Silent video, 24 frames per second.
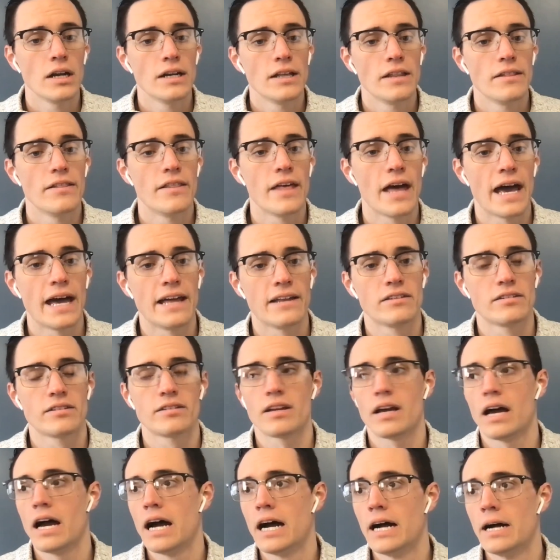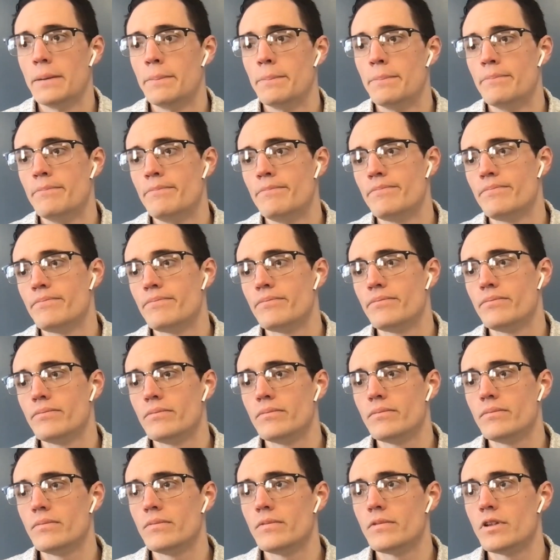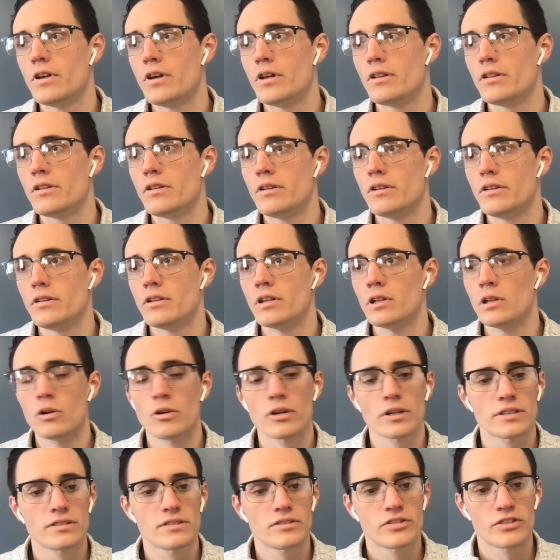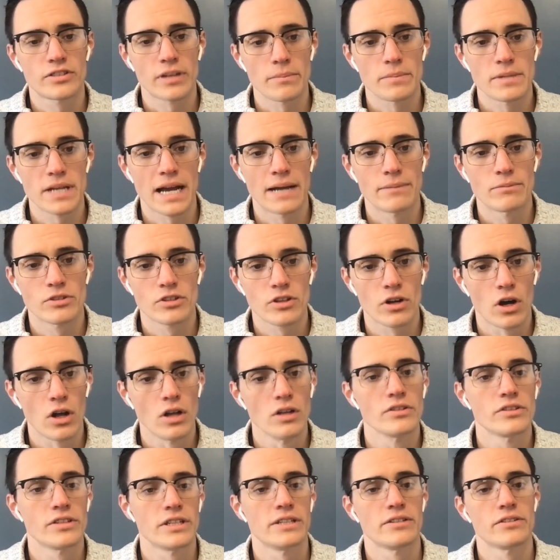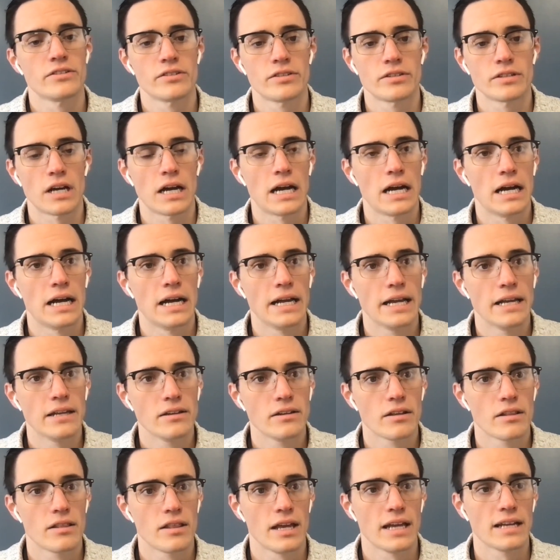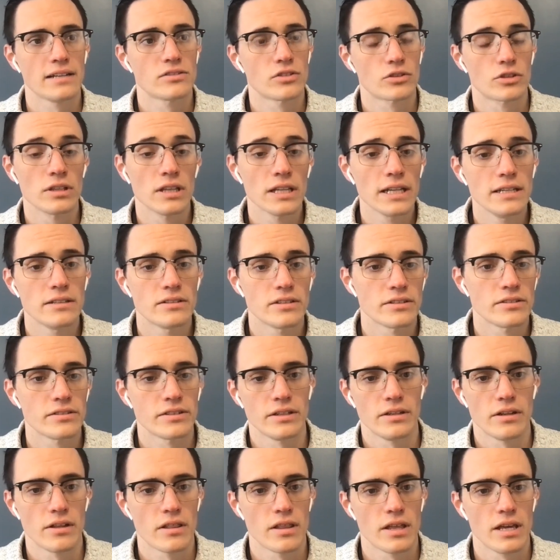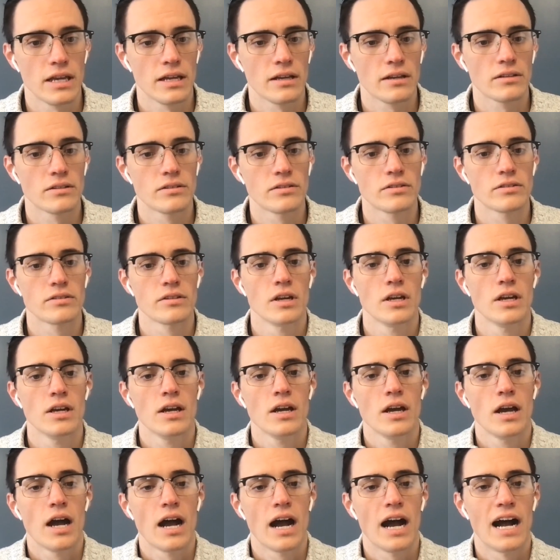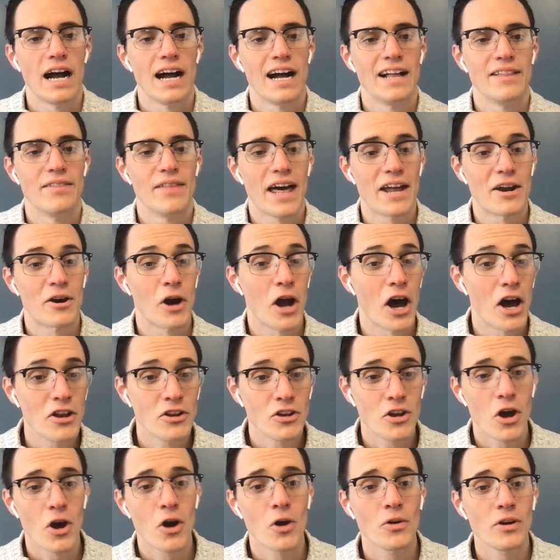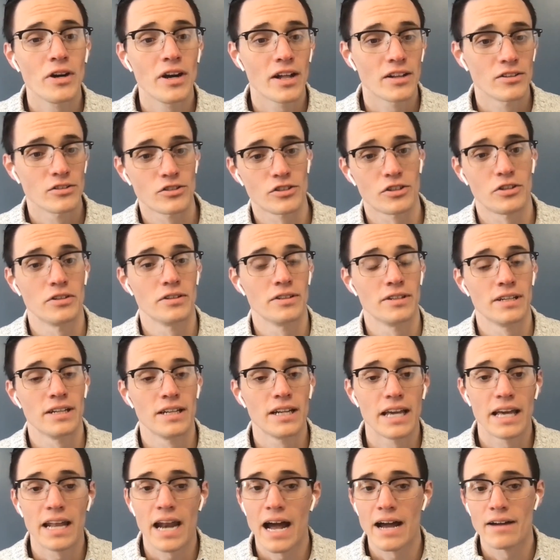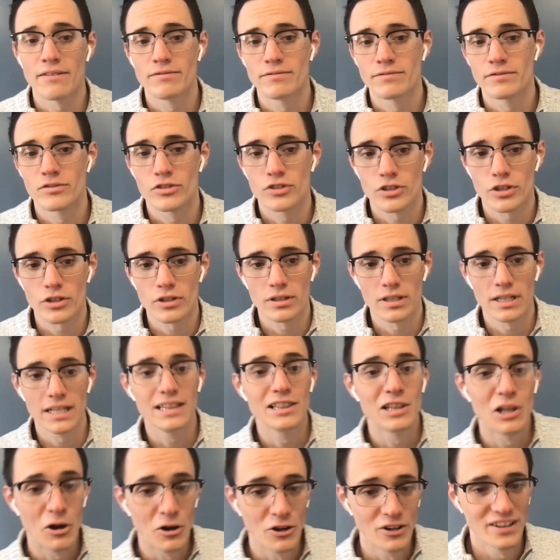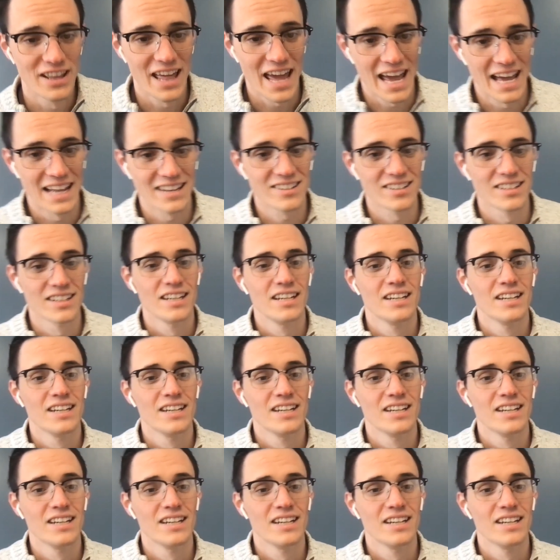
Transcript: that the Lord sometimes calls us into things or leads us into things that are unknown and uncertain. And I've certainly learned that